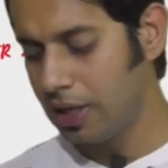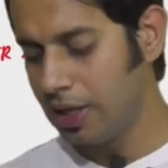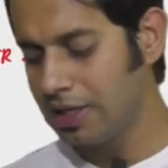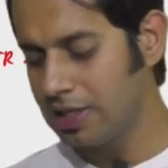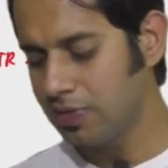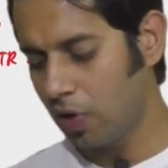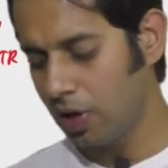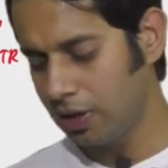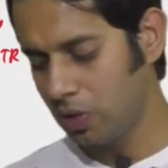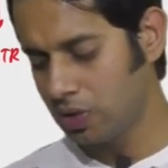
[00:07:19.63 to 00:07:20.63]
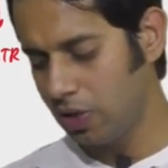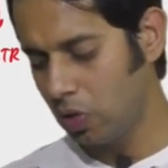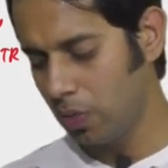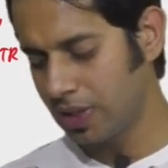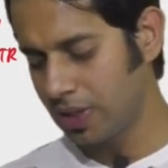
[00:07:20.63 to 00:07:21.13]
It is
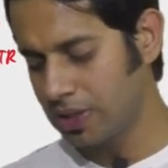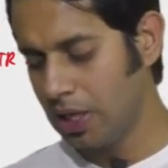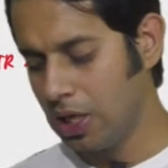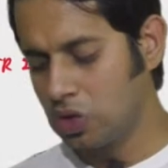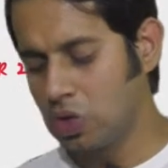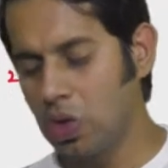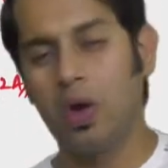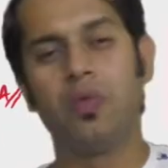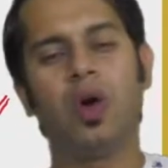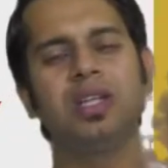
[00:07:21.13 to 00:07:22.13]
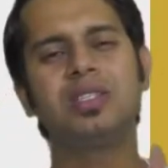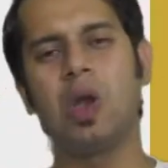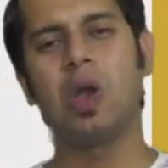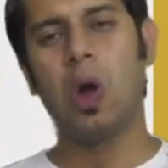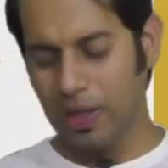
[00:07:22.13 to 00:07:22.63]
40,000 rupees. So what is
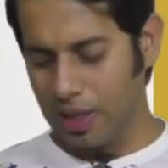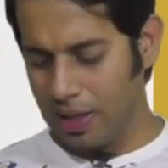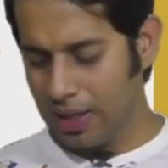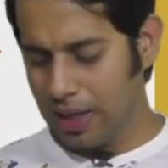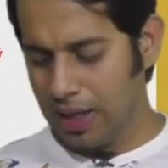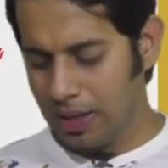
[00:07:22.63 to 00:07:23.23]
the law telling?